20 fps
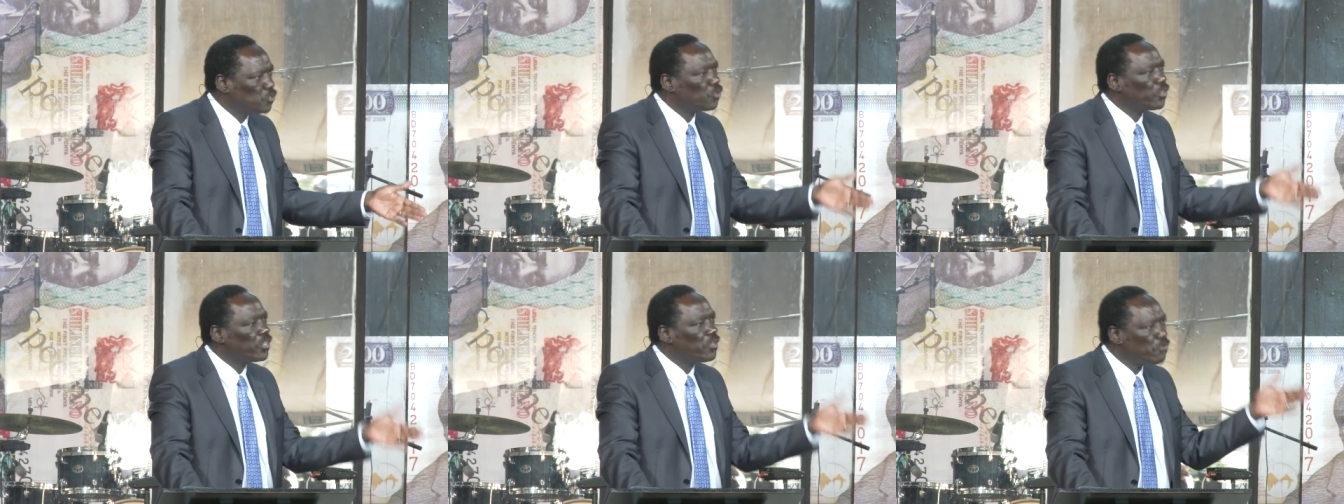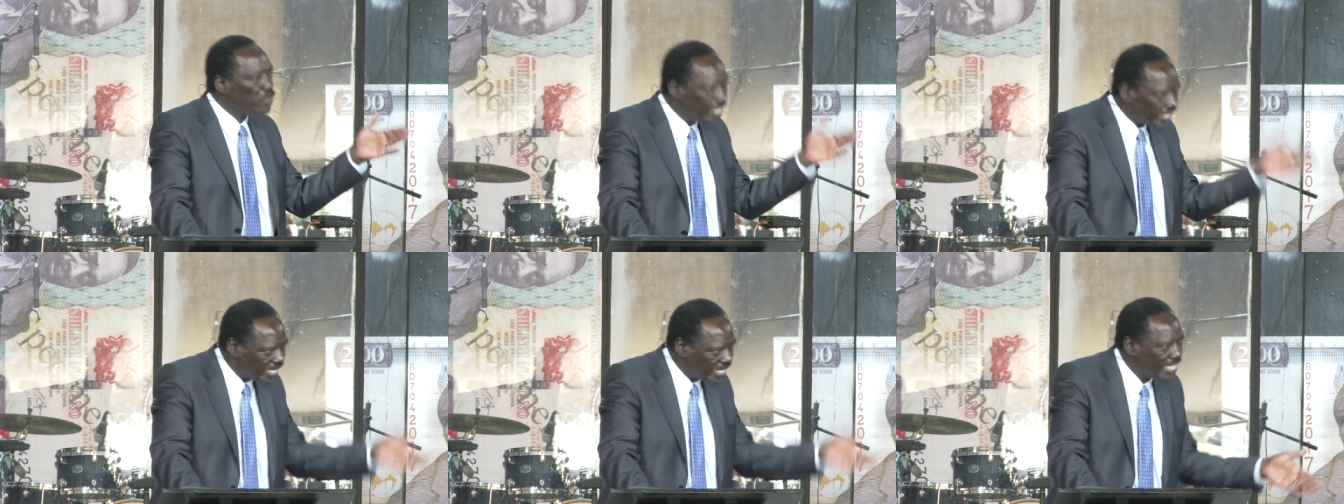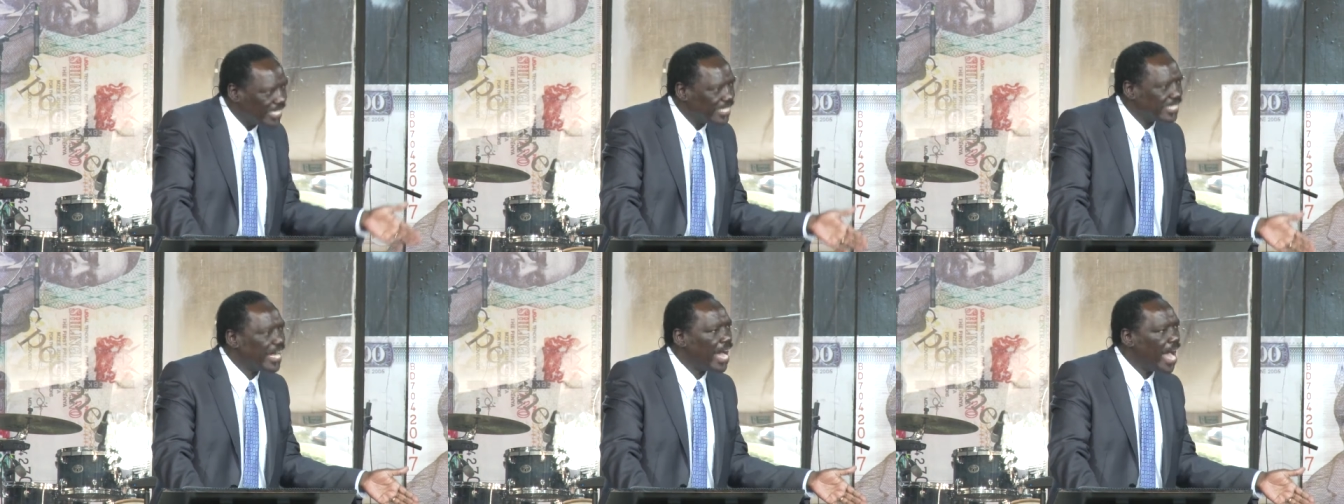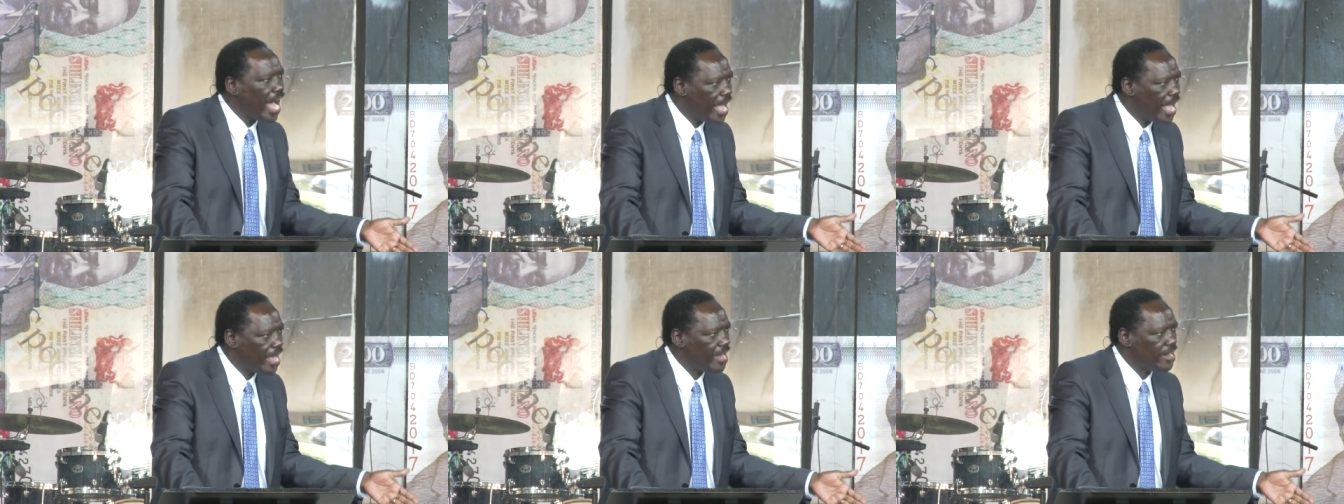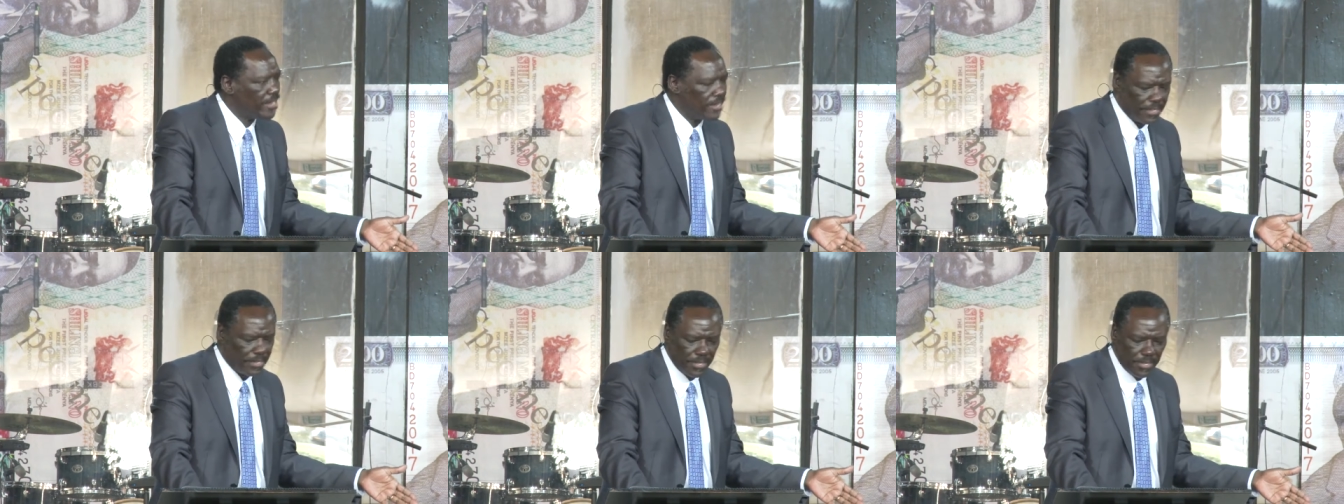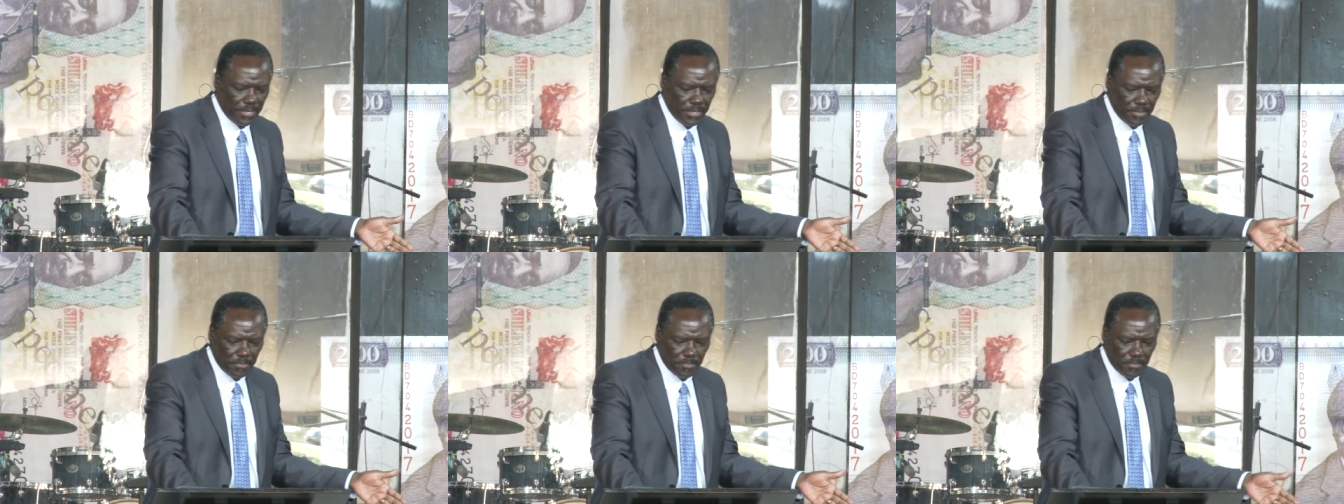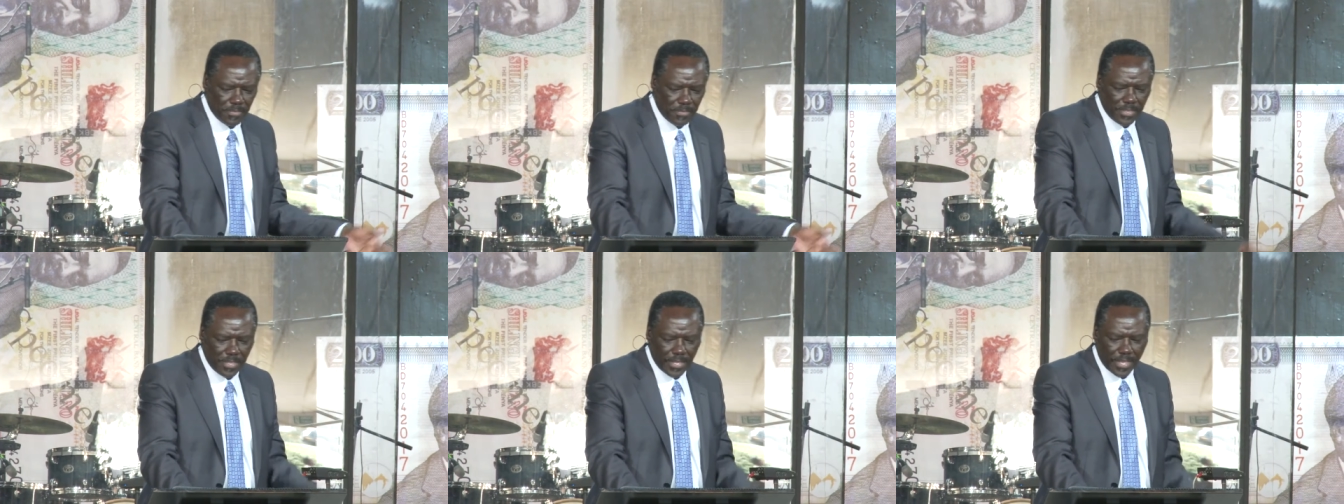so the risk is higher.
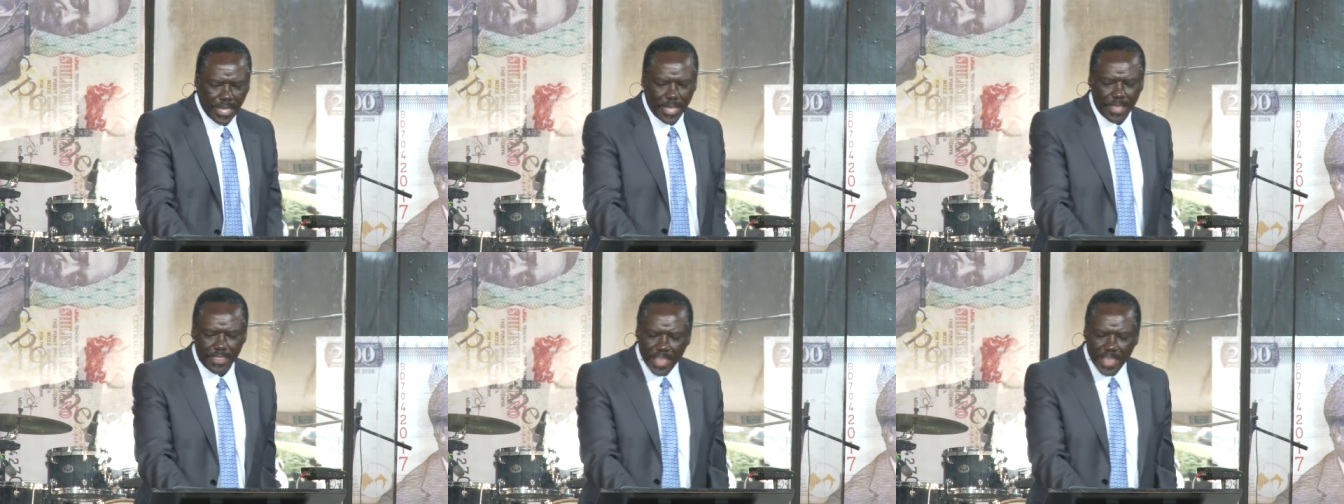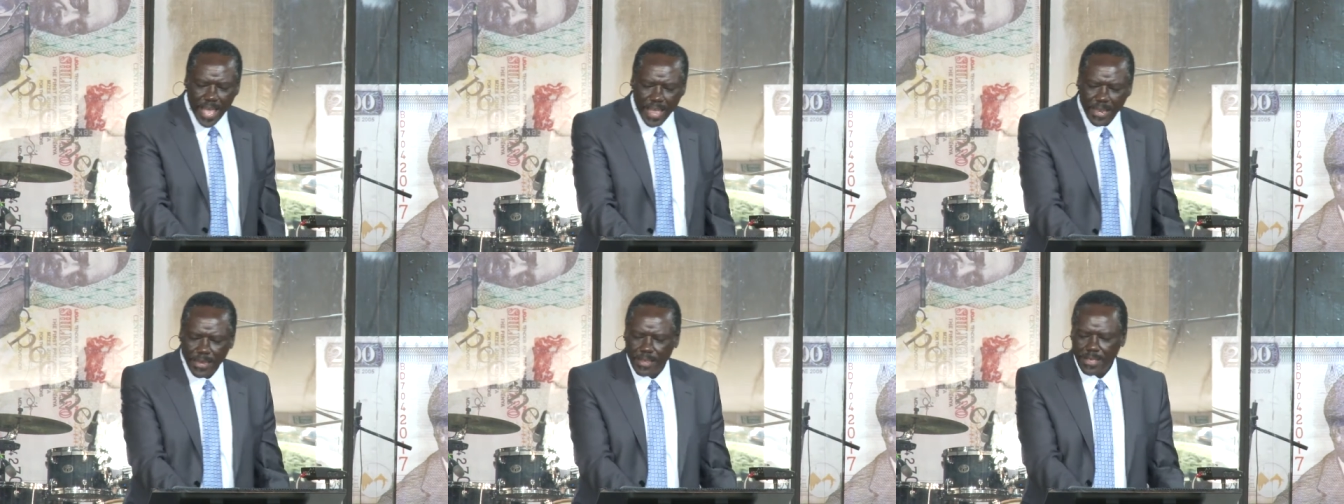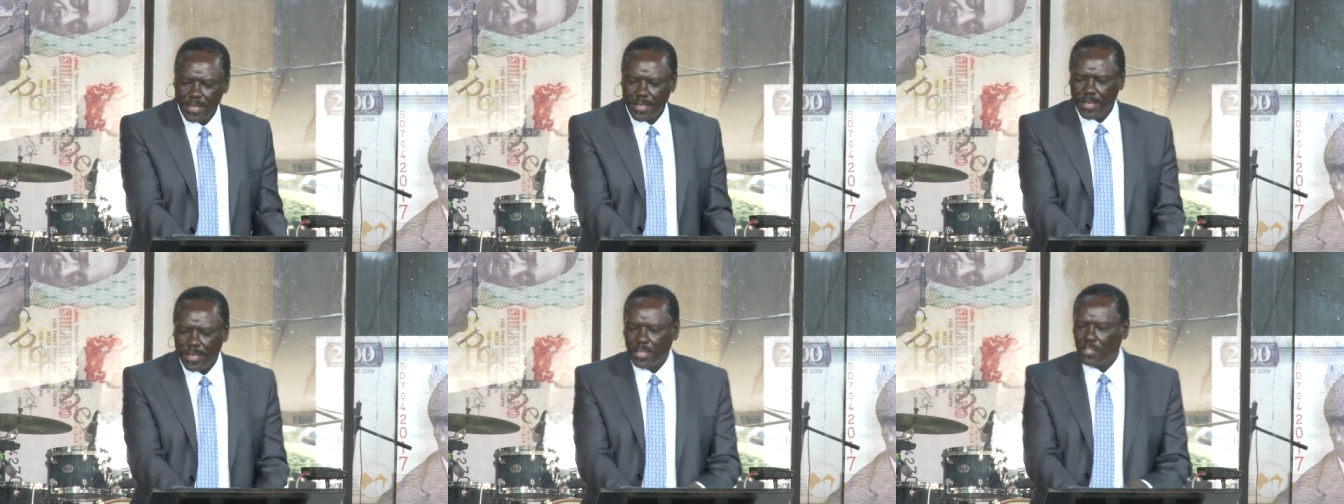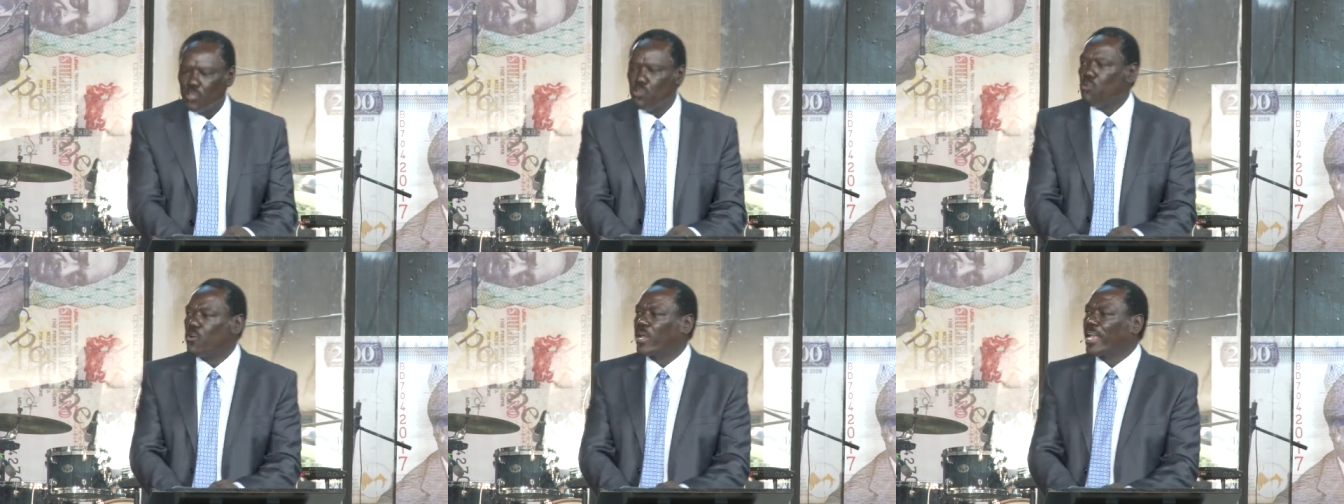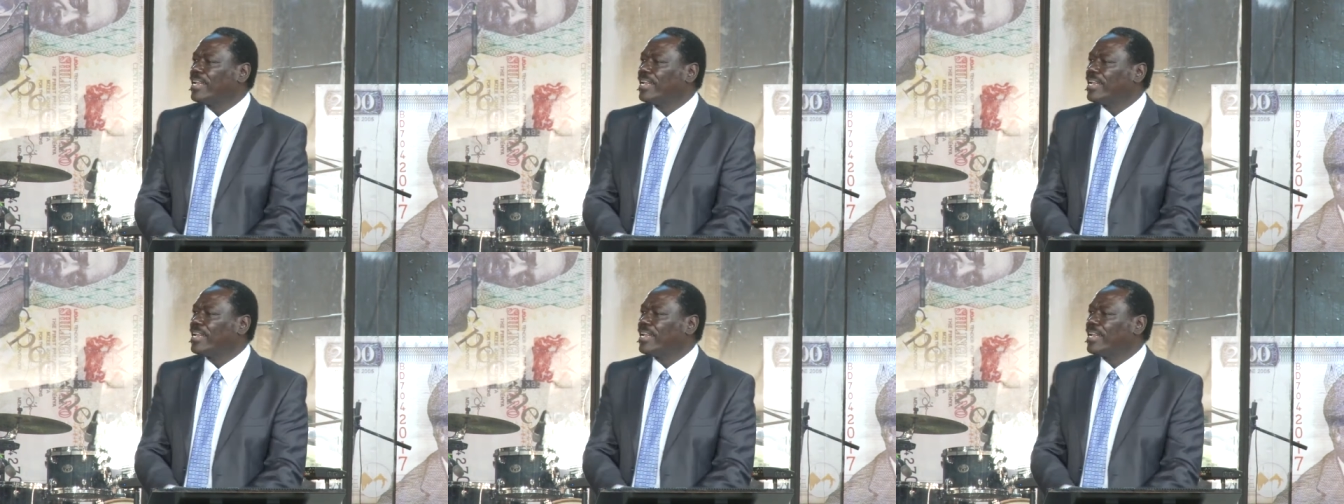And then you